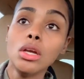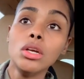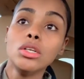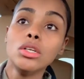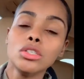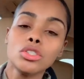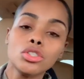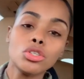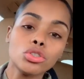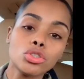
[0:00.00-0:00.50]

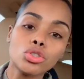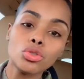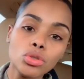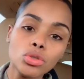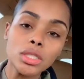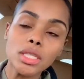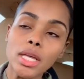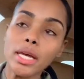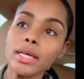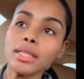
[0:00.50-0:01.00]
So as soon
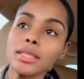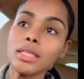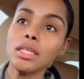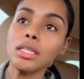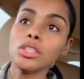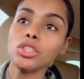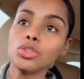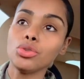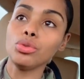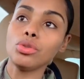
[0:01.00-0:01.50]
as I get that
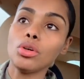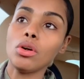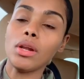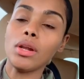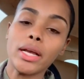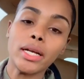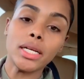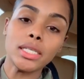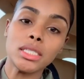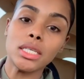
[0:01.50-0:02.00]
initial thought,
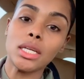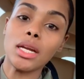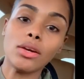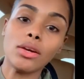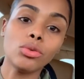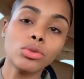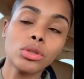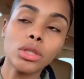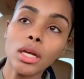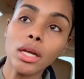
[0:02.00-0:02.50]
like I said, I
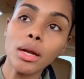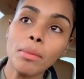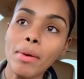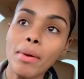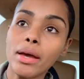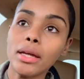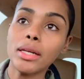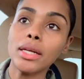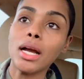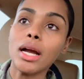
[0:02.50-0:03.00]
don't think
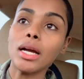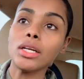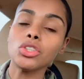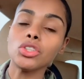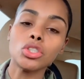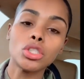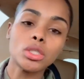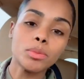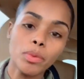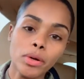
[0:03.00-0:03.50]
about it. I
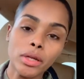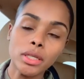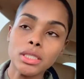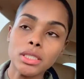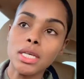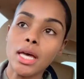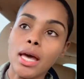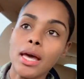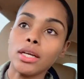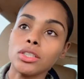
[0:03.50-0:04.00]
just spring
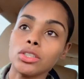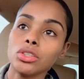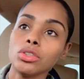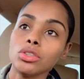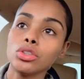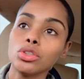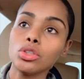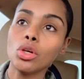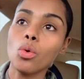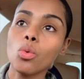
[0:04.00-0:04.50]
into
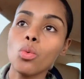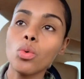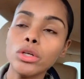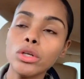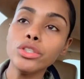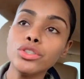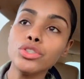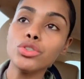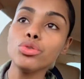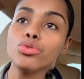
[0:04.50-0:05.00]
action. So
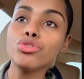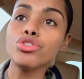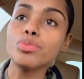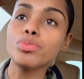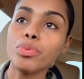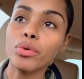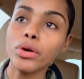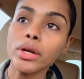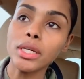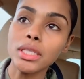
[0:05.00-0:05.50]
once you
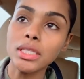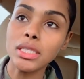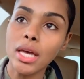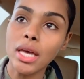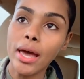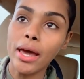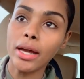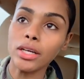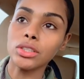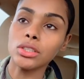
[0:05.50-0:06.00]
spring into
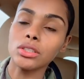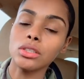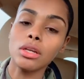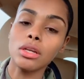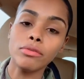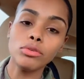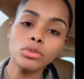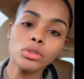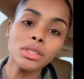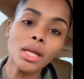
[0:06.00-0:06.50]
action,
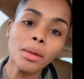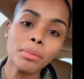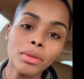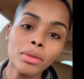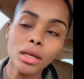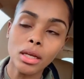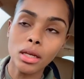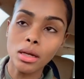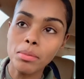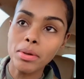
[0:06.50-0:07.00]
if you stop
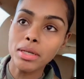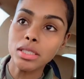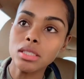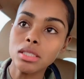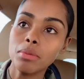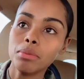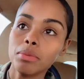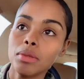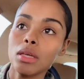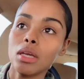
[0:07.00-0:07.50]
thinking about
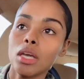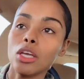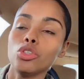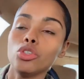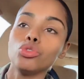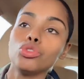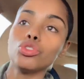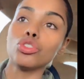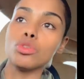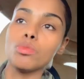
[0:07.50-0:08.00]
something and
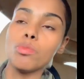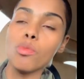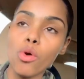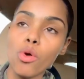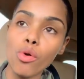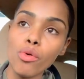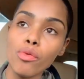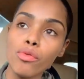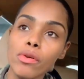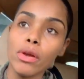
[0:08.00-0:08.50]
you just
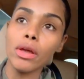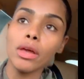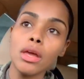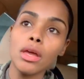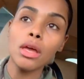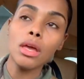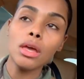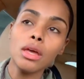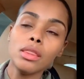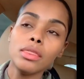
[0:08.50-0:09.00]
move,
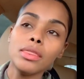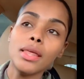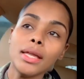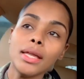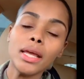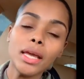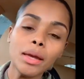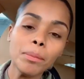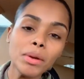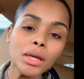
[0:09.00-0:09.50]
then
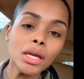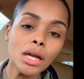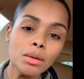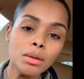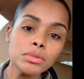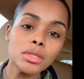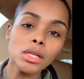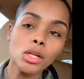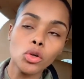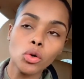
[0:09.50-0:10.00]
it
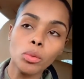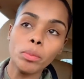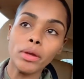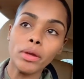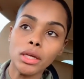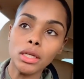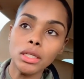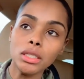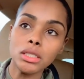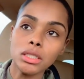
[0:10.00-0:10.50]
becomes a little bit
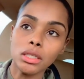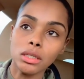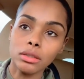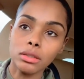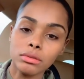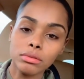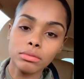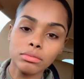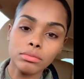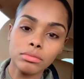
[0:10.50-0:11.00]
easier
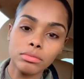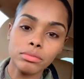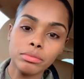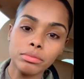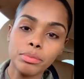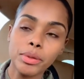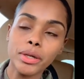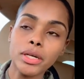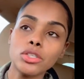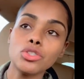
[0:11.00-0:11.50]

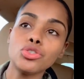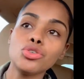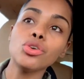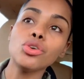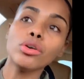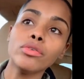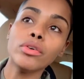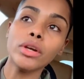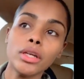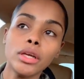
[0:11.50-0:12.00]
because you're
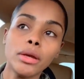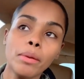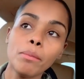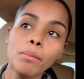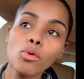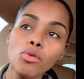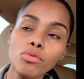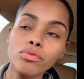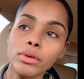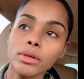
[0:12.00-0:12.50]
already in
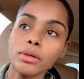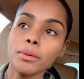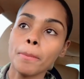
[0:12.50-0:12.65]
movement.